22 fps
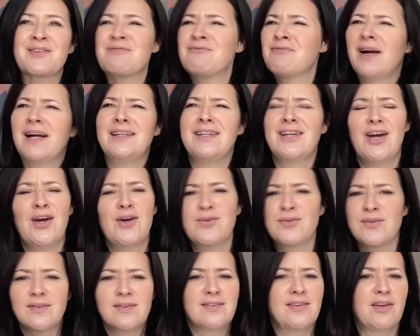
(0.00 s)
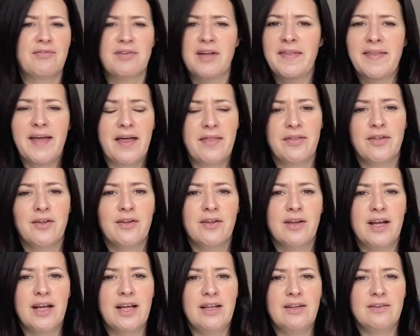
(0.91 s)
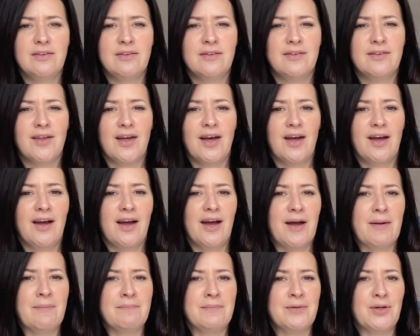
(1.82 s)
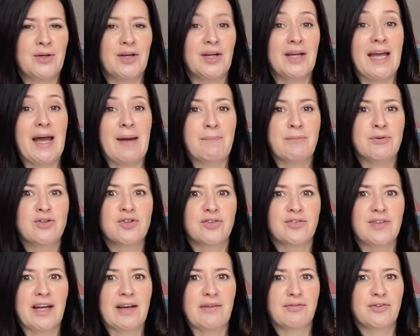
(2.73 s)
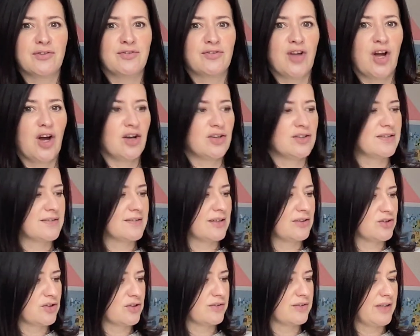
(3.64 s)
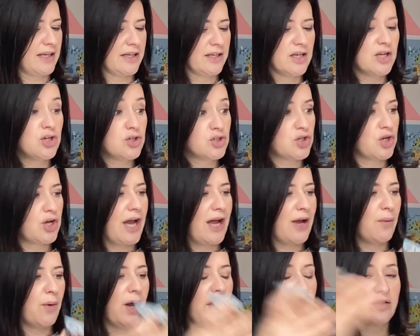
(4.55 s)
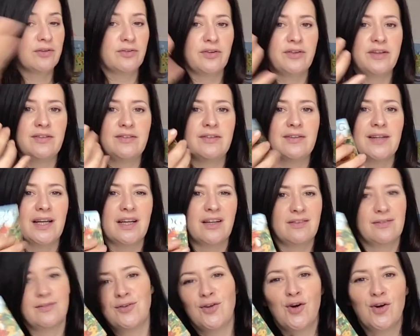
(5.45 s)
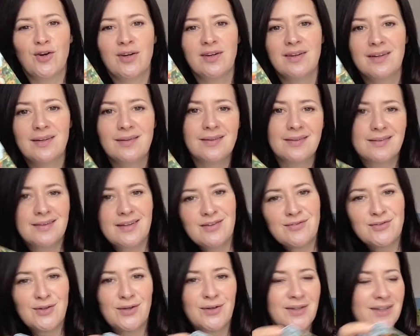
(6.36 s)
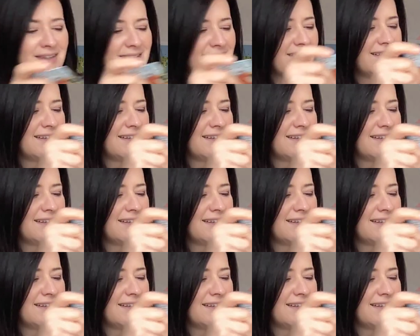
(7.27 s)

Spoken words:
radios and stuff like that you can get. But just like for starters, I'll just like show you how it works. So this is like a dog. Who doesn't love dog?